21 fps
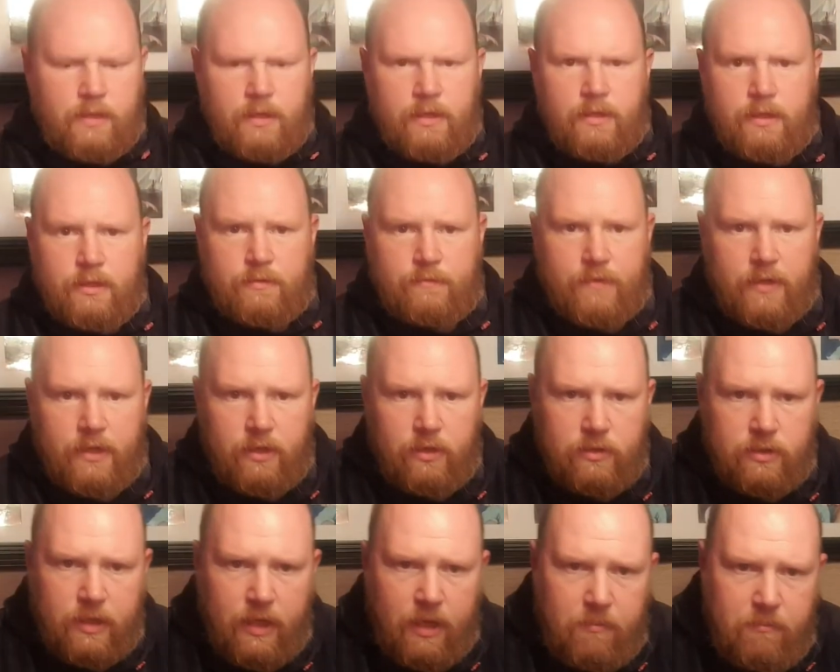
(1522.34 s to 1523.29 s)
This video
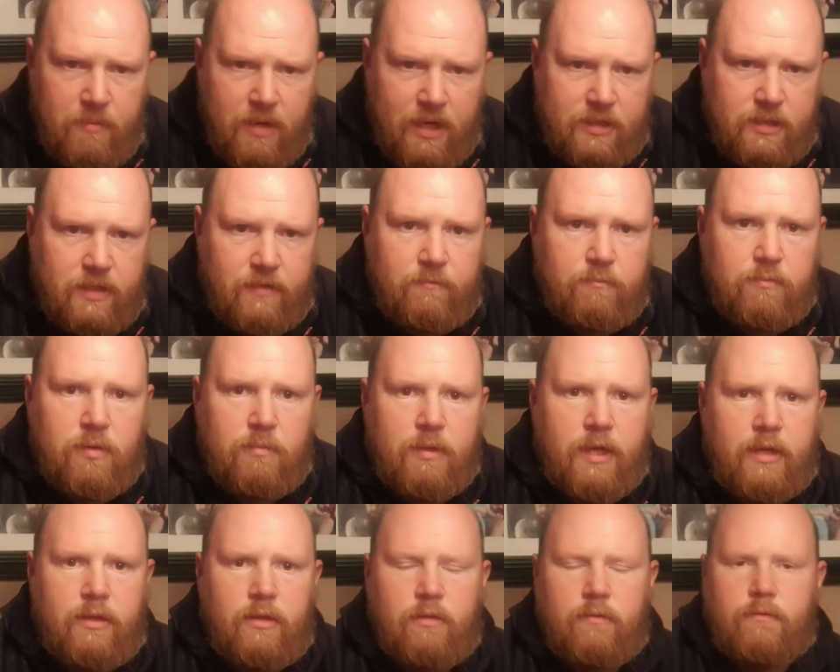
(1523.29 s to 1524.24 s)
is getting massive, probably
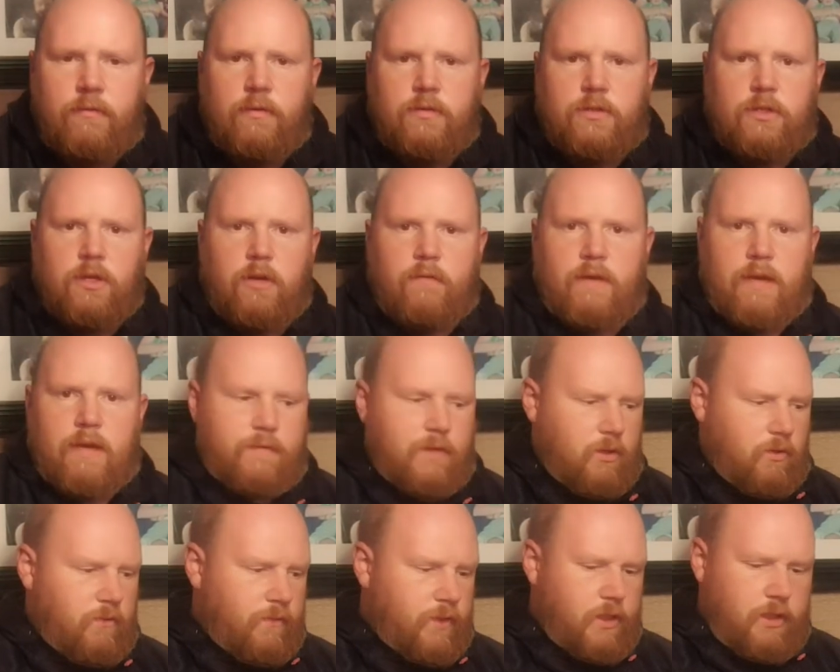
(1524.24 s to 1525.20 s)
heading on for sort of half an
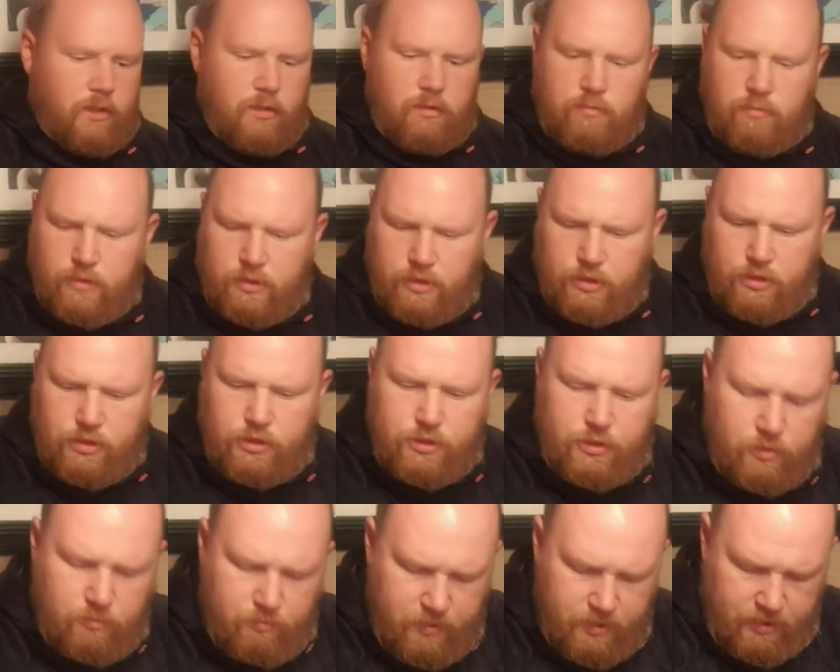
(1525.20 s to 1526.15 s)
hour video, which is
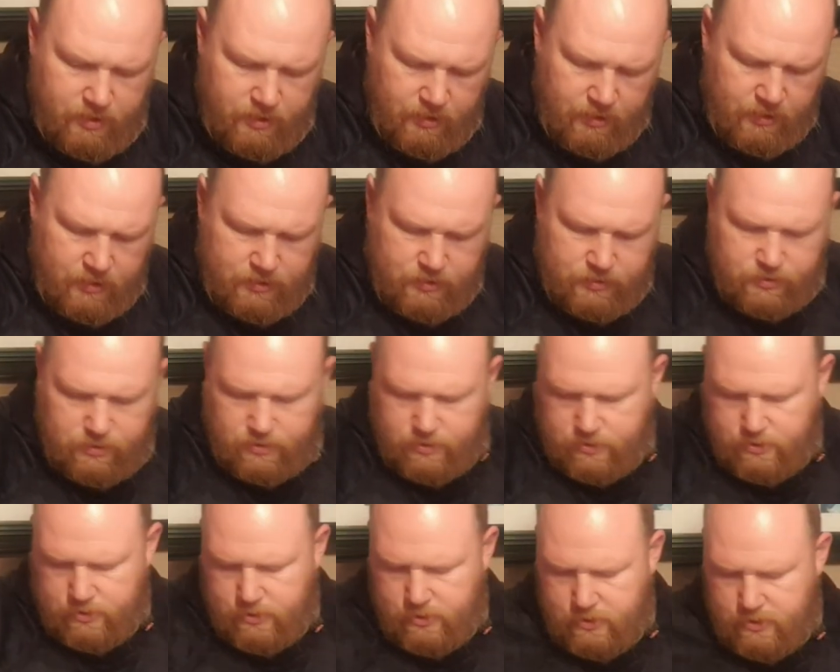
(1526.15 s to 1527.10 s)
stupid.
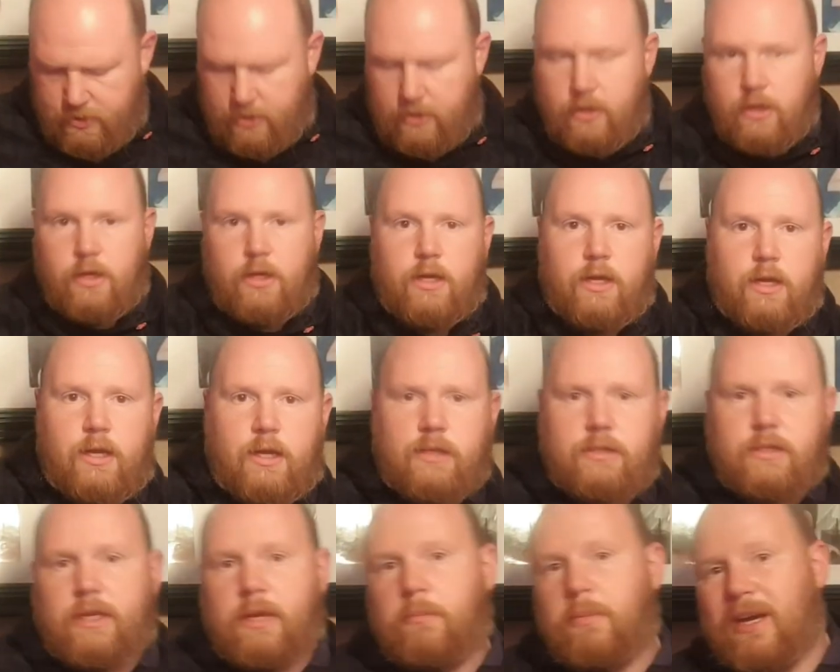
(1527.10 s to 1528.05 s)
So I'll
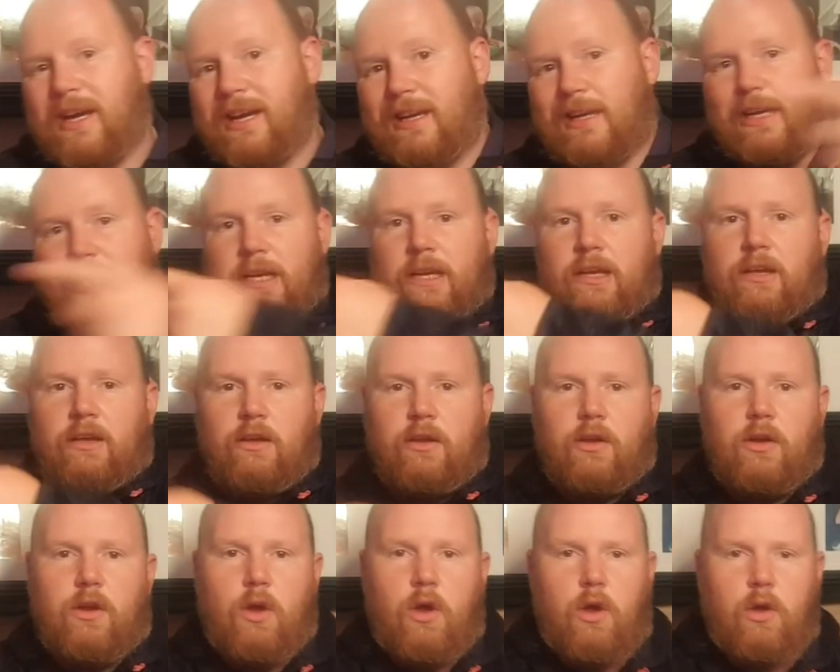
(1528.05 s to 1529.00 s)
see you back
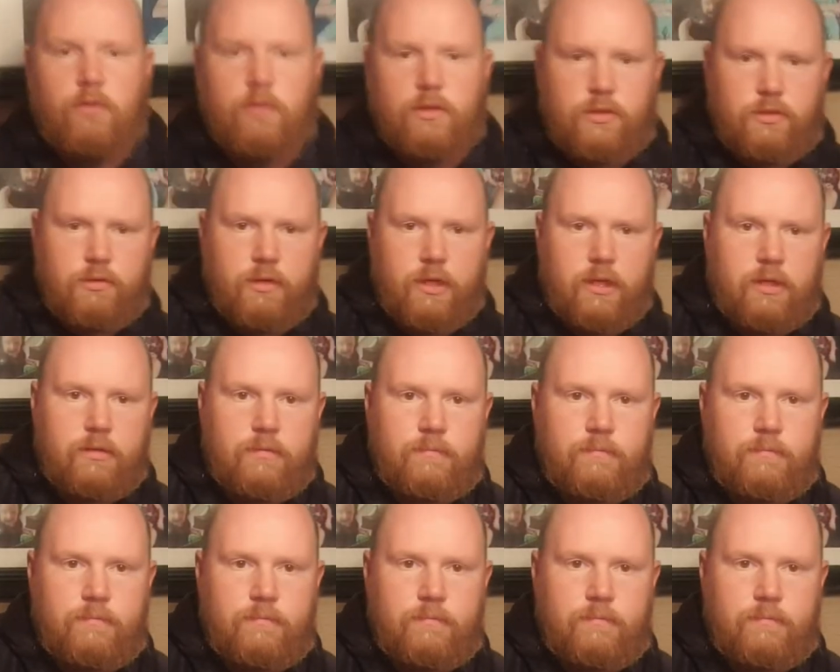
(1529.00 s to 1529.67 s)
on the trail.